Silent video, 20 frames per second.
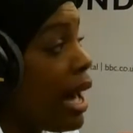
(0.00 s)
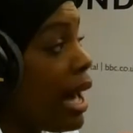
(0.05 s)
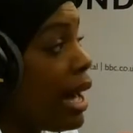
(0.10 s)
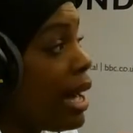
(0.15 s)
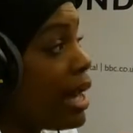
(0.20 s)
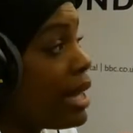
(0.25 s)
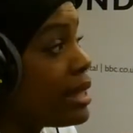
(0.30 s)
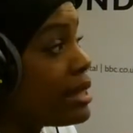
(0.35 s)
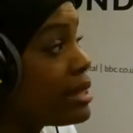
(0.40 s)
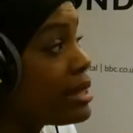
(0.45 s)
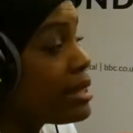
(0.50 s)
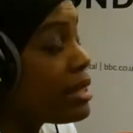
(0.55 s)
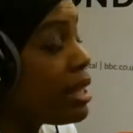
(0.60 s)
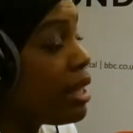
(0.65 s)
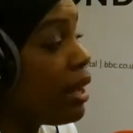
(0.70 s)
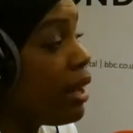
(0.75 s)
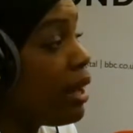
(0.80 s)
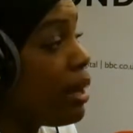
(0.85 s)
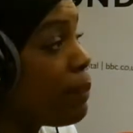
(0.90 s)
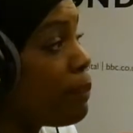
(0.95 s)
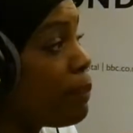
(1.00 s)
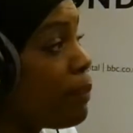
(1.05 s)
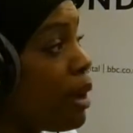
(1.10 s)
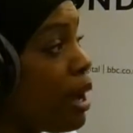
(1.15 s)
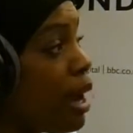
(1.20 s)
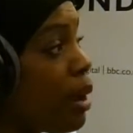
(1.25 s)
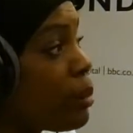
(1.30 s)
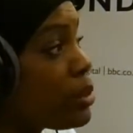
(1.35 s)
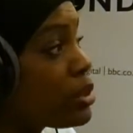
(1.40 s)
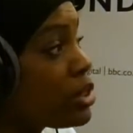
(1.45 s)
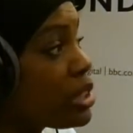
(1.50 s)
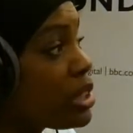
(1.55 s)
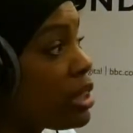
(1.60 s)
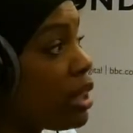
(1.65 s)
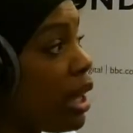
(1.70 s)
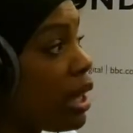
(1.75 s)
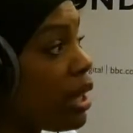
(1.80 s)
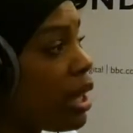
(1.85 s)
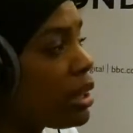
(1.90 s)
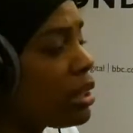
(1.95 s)
And I was just
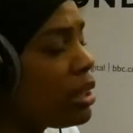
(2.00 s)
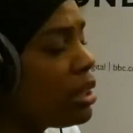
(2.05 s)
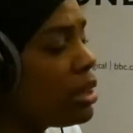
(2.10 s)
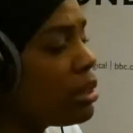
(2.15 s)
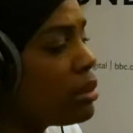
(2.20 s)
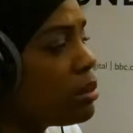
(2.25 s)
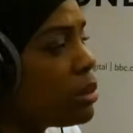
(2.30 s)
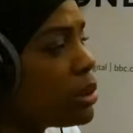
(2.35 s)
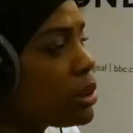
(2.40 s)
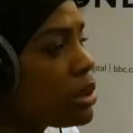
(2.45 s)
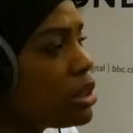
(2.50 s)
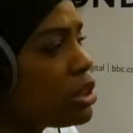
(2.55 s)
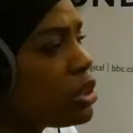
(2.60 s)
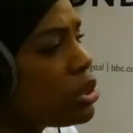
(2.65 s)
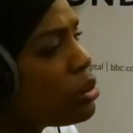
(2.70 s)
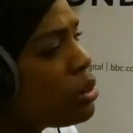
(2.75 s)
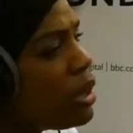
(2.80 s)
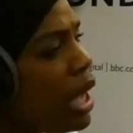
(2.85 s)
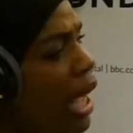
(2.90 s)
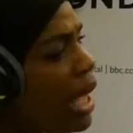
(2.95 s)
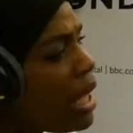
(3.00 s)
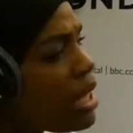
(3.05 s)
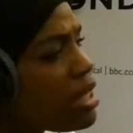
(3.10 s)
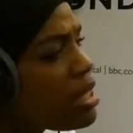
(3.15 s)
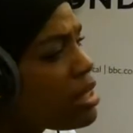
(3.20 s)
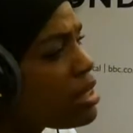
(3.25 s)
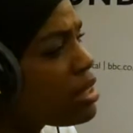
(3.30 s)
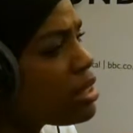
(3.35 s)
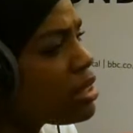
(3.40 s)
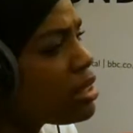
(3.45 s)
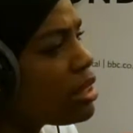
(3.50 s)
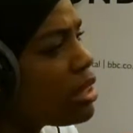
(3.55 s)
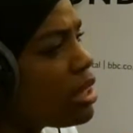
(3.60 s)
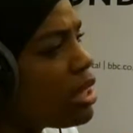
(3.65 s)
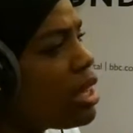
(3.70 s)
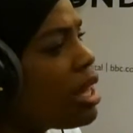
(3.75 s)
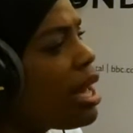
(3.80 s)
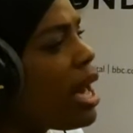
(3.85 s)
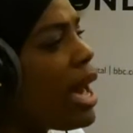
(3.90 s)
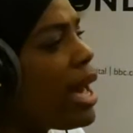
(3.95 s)
like, I don't know what to do next.
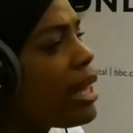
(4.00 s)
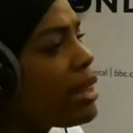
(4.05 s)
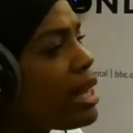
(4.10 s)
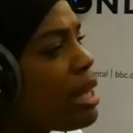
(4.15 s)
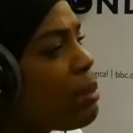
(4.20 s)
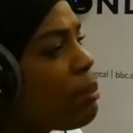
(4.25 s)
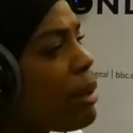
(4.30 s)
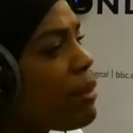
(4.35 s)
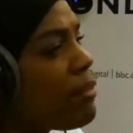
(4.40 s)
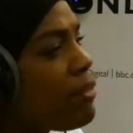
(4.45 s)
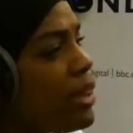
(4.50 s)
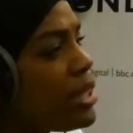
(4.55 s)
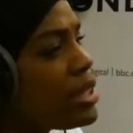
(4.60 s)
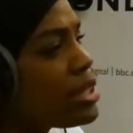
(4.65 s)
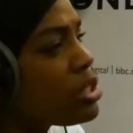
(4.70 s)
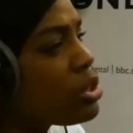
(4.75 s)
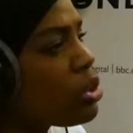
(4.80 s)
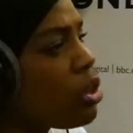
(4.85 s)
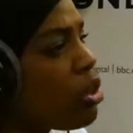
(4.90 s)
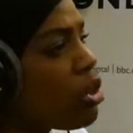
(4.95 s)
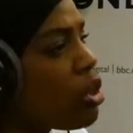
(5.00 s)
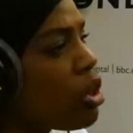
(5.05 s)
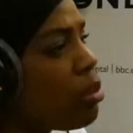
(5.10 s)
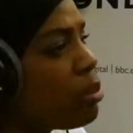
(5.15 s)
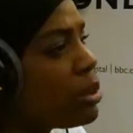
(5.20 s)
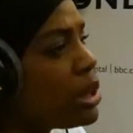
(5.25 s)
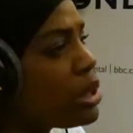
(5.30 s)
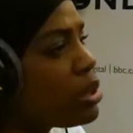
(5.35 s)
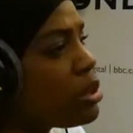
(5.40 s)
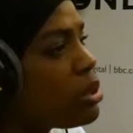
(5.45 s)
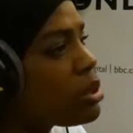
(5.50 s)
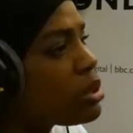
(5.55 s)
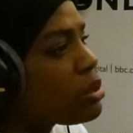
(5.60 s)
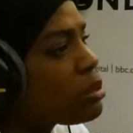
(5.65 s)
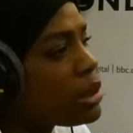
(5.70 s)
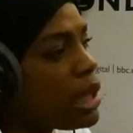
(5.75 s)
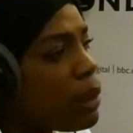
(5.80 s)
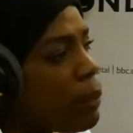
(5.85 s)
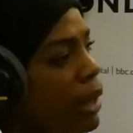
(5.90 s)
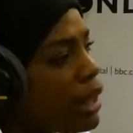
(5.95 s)
And then my friend saw a comedy course and
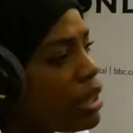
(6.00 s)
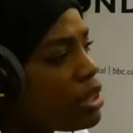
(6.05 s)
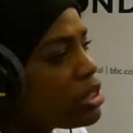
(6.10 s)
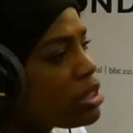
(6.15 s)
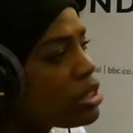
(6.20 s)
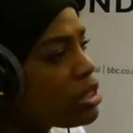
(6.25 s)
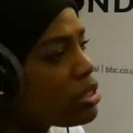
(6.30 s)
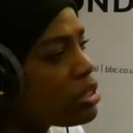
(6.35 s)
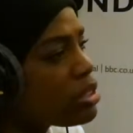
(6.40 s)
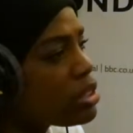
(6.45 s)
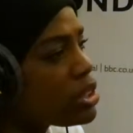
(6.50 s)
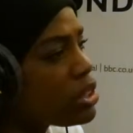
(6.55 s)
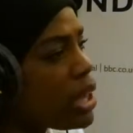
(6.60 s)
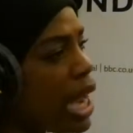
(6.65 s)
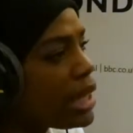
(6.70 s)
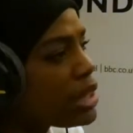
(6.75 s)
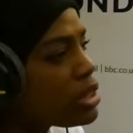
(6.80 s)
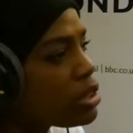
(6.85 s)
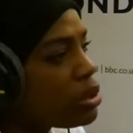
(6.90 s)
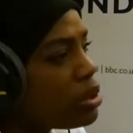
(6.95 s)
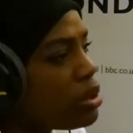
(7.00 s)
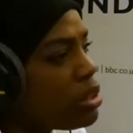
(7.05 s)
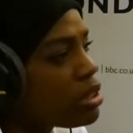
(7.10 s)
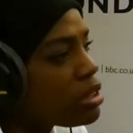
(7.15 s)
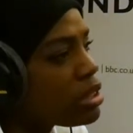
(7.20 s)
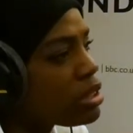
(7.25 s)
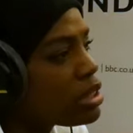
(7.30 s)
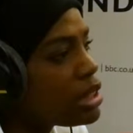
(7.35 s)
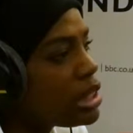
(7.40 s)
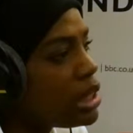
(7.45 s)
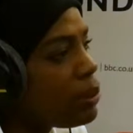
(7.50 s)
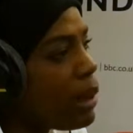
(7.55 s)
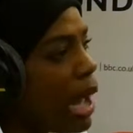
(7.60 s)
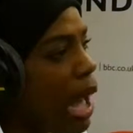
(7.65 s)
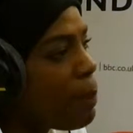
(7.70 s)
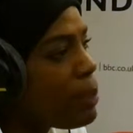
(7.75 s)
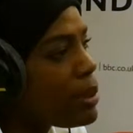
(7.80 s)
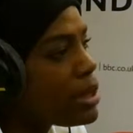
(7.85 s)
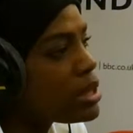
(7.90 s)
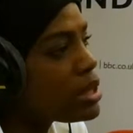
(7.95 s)
was like, why don't you just try this course and see what
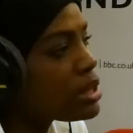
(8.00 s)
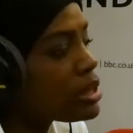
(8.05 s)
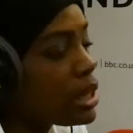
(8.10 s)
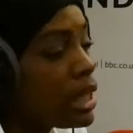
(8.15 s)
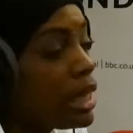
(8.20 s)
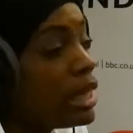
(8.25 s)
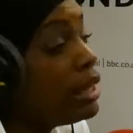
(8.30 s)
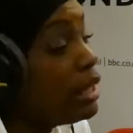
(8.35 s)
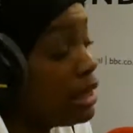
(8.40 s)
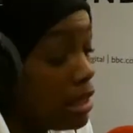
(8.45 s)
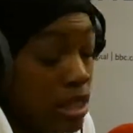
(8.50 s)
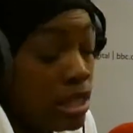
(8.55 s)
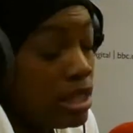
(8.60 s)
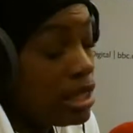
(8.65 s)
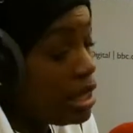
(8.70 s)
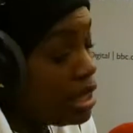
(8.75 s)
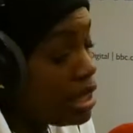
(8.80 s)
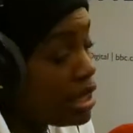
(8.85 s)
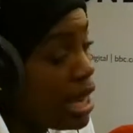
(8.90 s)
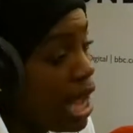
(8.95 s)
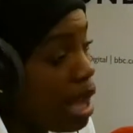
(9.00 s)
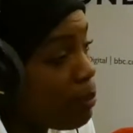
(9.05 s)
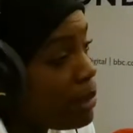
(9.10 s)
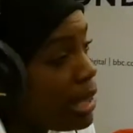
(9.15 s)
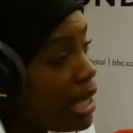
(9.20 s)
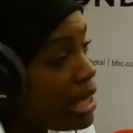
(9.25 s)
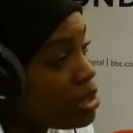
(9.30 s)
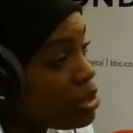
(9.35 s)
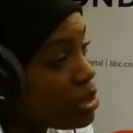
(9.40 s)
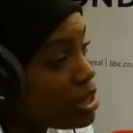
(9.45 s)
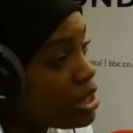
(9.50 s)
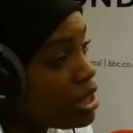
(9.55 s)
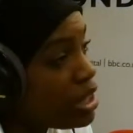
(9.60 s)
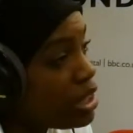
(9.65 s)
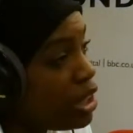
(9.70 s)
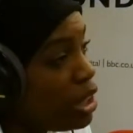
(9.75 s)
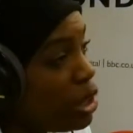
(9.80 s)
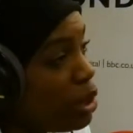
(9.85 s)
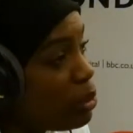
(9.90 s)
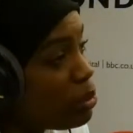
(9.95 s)
happens? And now I'm here talking to
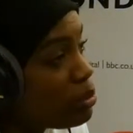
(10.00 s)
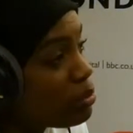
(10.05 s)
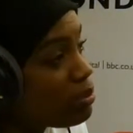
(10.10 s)
you.